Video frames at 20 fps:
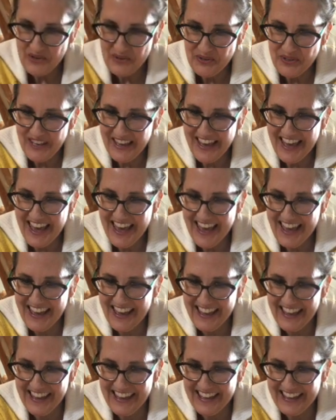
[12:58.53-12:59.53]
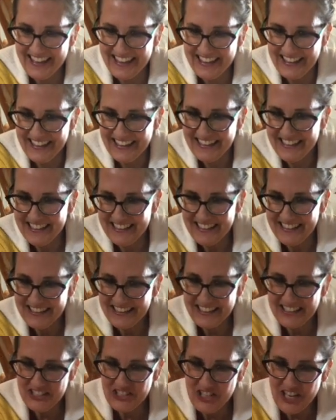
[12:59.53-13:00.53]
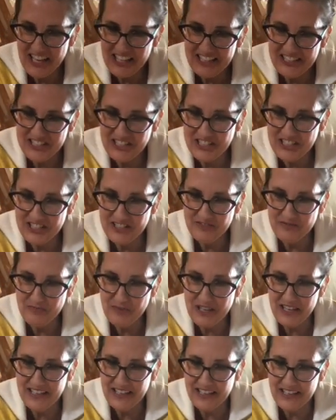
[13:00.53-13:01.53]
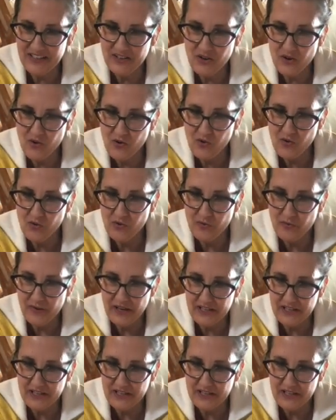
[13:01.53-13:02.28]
Okay. The challenges of being at home